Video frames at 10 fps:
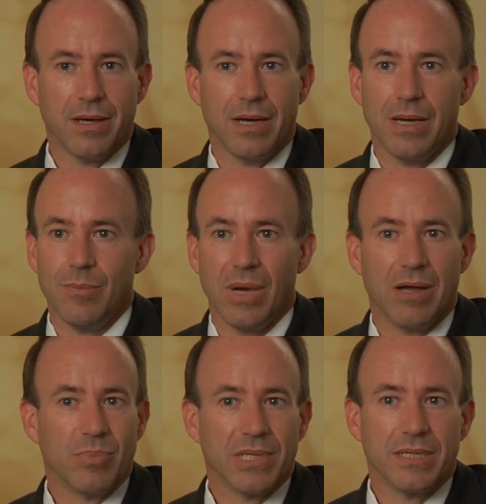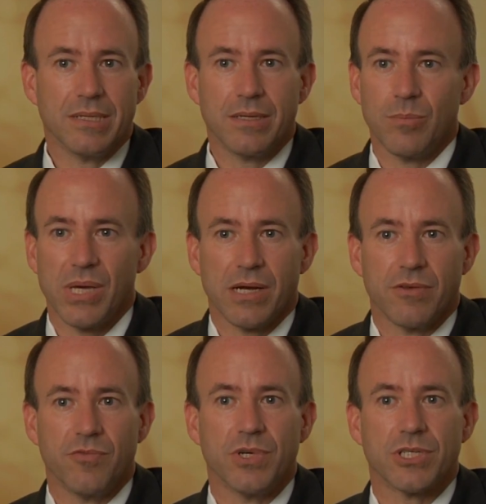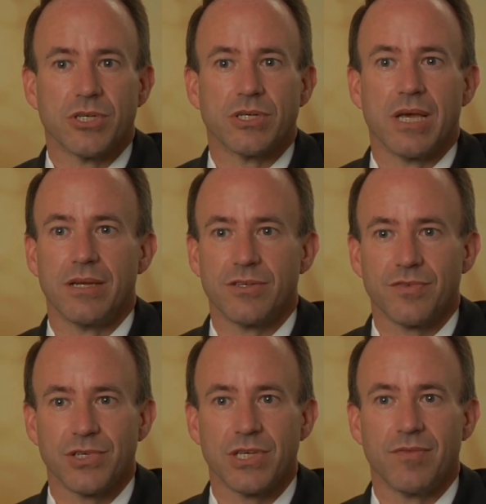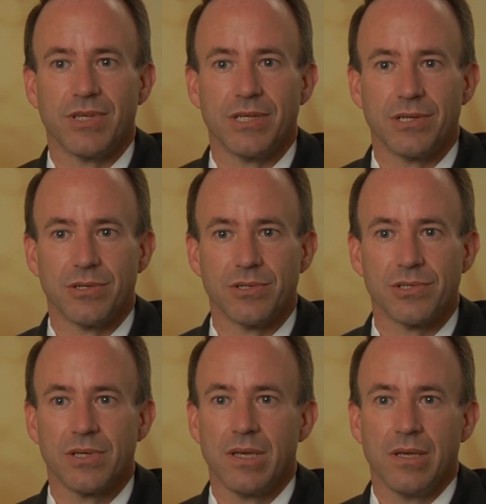Um, I played competitive wheelchair tennis for seven years.